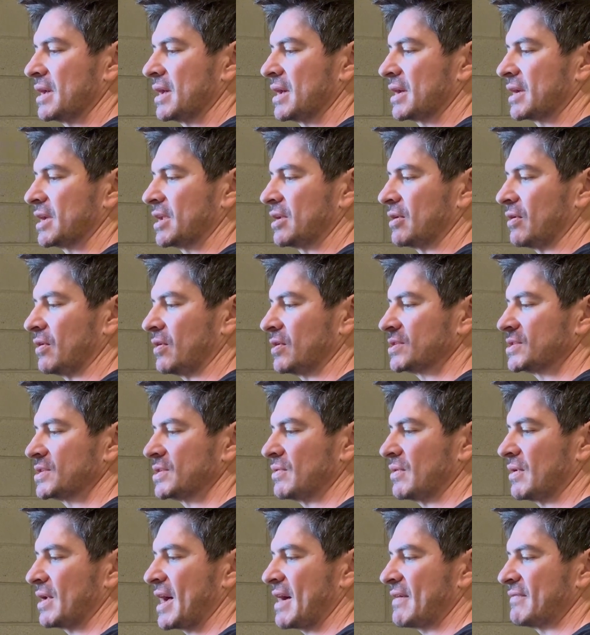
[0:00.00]
Can
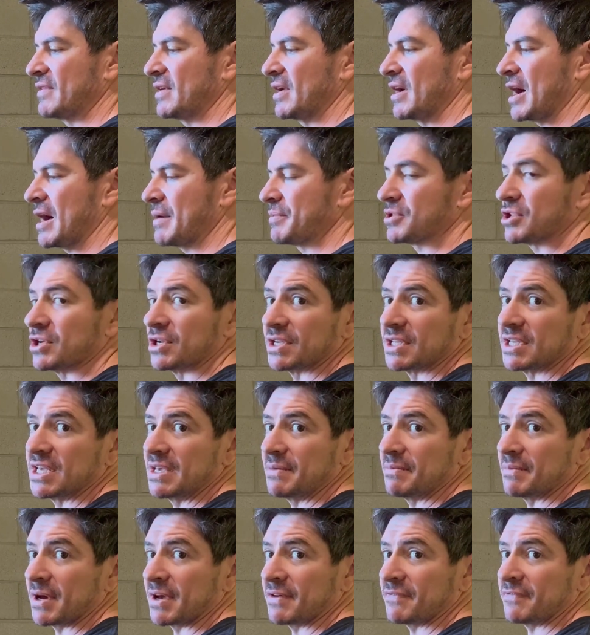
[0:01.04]
also have the option to
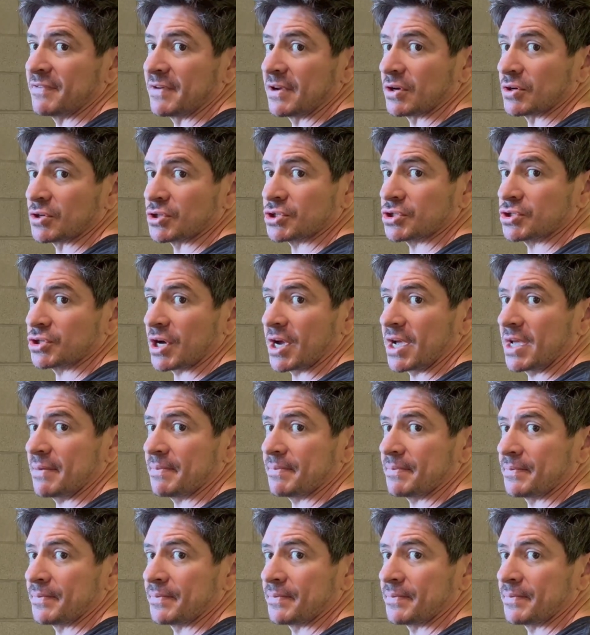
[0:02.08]
keep my fingers straight,